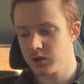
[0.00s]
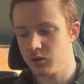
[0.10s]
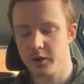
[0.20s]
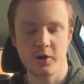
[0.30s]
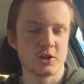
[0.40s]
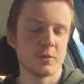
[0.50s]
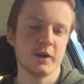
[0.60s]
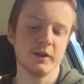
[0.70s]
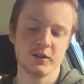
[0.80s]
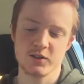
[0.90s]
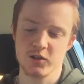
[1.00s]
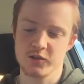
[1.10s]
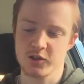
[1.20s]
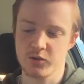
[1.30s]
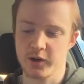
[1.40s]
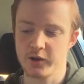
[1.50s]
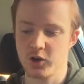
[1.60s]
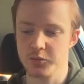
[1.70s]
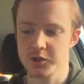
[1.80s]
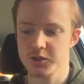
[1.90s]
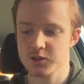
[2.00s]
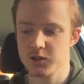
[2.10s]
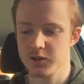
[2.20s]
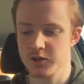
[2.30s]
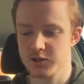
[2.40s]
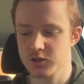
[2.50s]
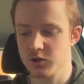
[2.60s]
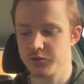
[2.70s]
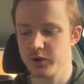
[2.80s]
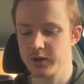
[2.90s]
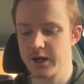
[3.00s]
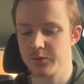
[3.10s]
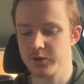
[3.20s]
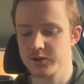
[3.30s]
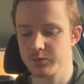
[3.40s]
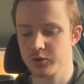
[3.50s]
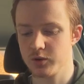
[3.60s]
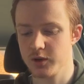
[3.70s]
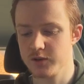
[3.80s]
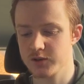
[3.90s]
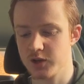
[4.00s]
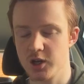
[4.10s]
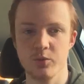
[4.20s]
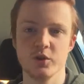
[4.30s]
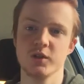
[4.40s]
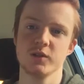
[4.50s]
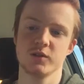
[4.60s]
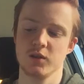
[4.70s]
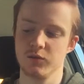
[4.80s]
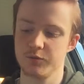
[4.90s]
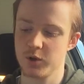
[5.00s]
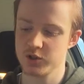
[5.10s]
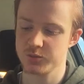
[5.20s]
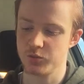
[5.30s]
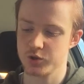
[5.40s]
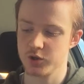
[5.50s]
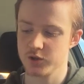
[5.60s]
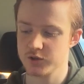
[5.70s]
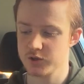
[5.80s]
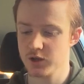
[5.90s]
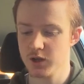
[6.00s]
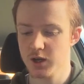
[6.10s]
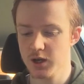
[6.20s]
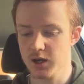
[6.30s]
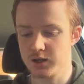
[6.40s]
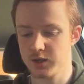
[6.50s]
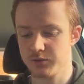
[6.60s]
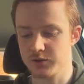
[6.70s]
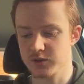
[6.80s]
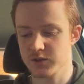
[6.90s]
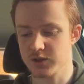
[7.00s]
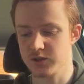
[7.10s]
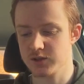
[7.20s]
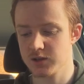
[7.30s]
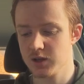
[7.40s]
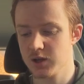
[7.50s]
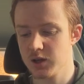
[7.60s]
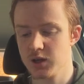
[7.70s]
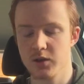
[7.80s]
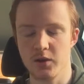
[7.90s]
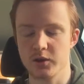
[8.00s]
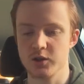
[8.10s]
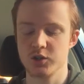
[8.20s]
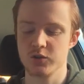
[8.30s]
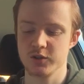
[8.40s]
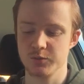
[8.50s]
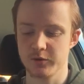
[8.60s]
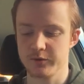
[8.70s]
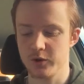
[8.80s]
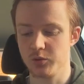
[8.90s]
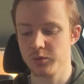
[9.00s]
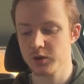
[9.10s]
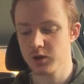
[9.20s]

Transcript: Although it's mainly designed to create comics, this software allowed me to insert images of possible shots and different scenes that I could use in my film,